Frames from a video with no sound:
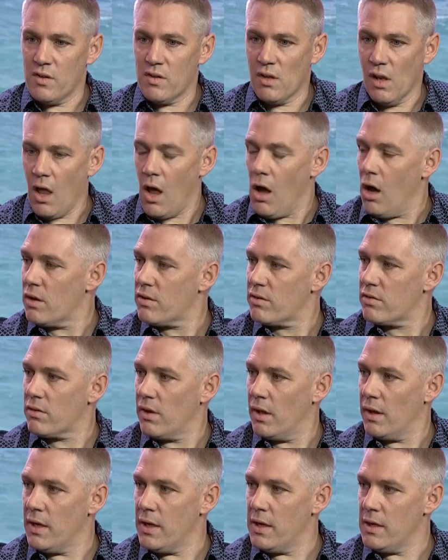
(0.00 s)
lost
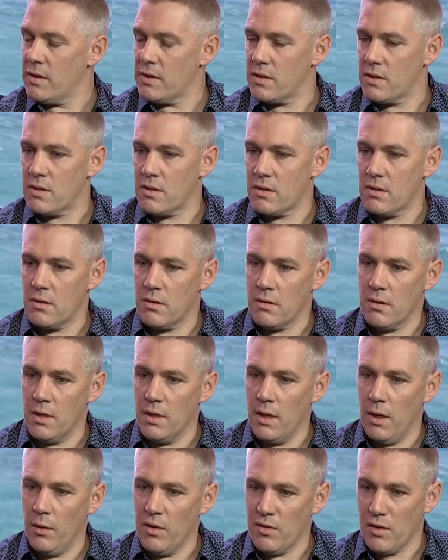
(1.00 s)
and he's
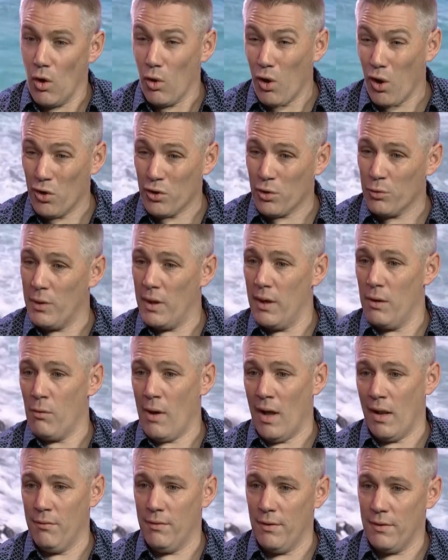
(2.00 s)
no longer really
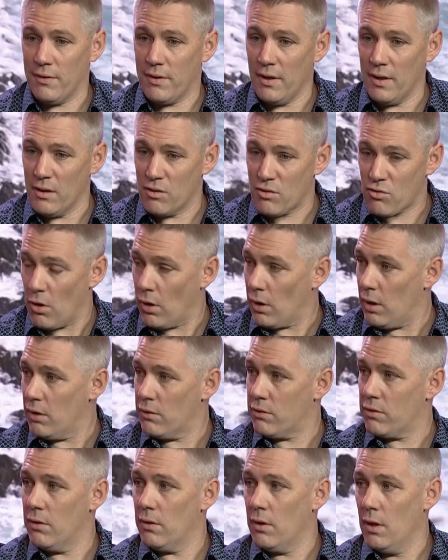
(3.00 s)
relevant and he's struggling
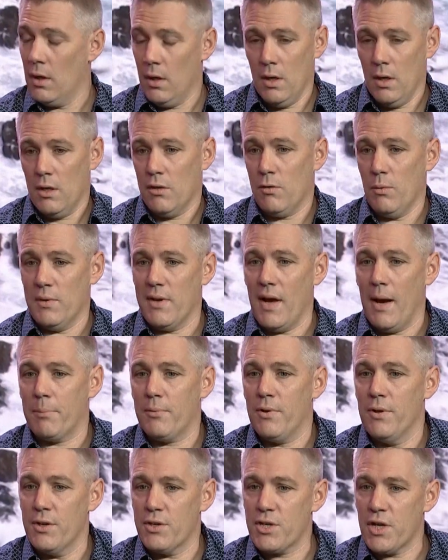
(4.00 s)
to adapt
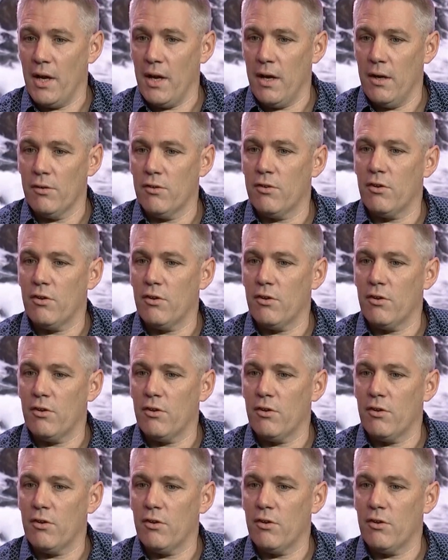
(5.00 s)
to the change.